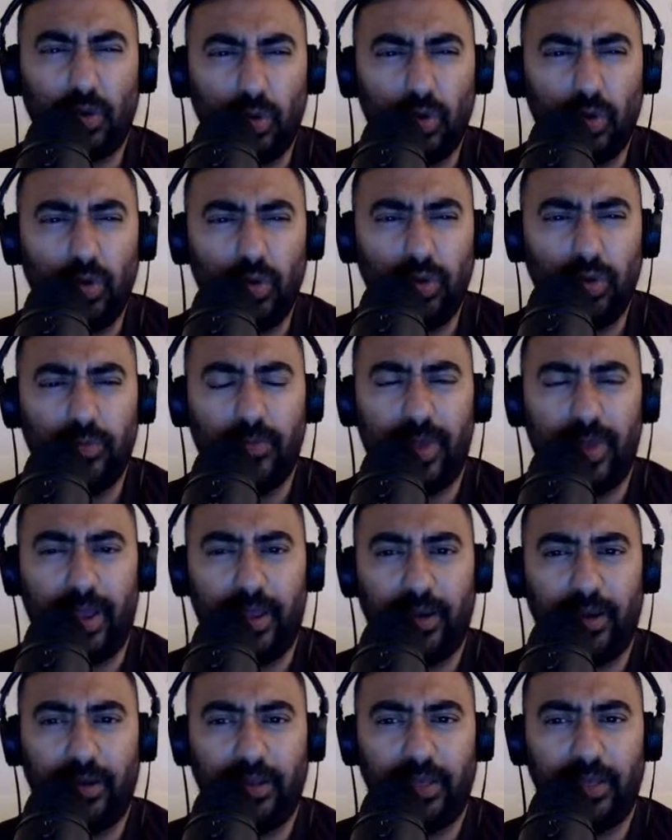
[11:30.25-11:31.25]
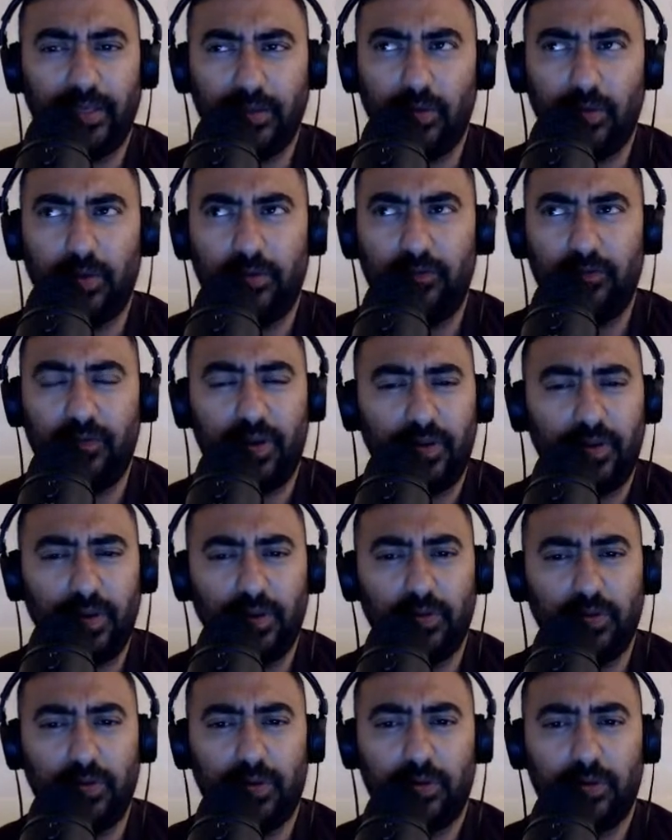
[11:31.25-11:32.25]
good, man. He's That's looking very
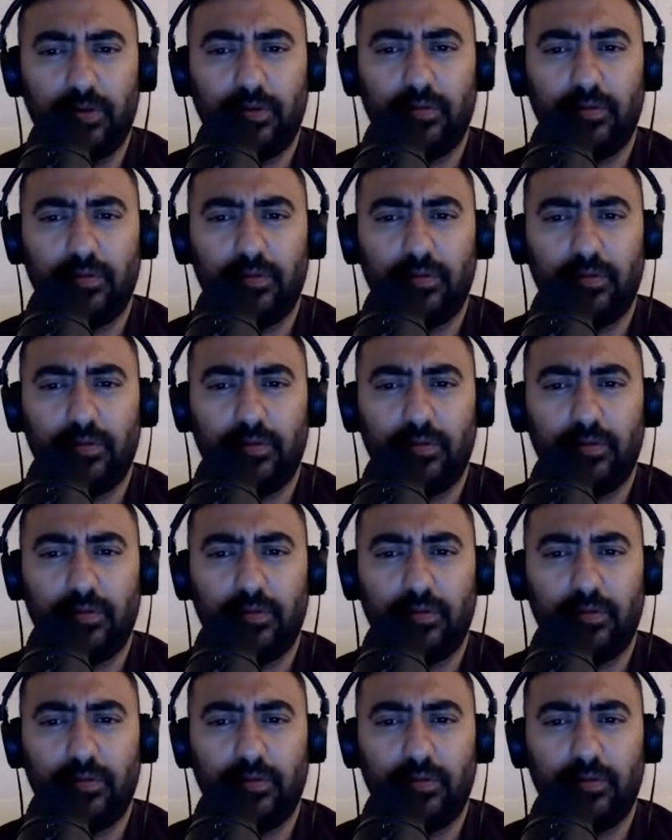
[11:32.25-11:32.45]
good.